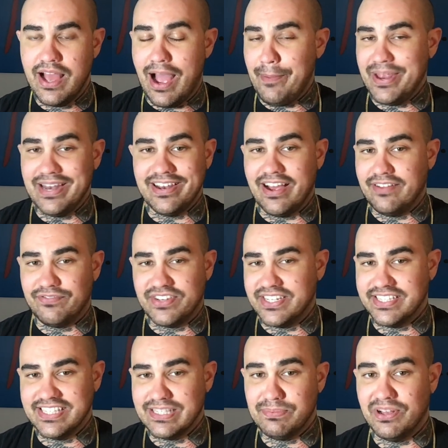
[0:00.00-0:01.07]
I mean, it
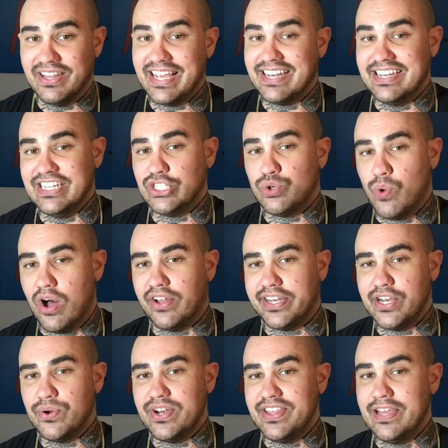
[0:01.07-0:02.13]
doesn't smell like niche
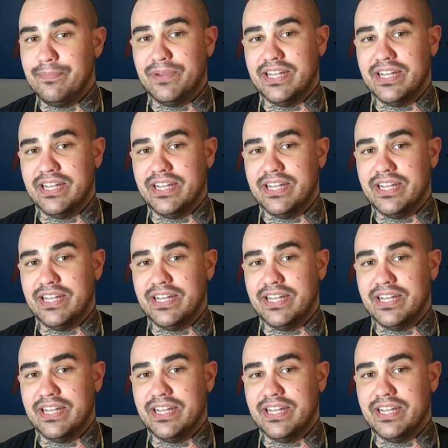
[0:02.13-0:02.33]
quality or anything,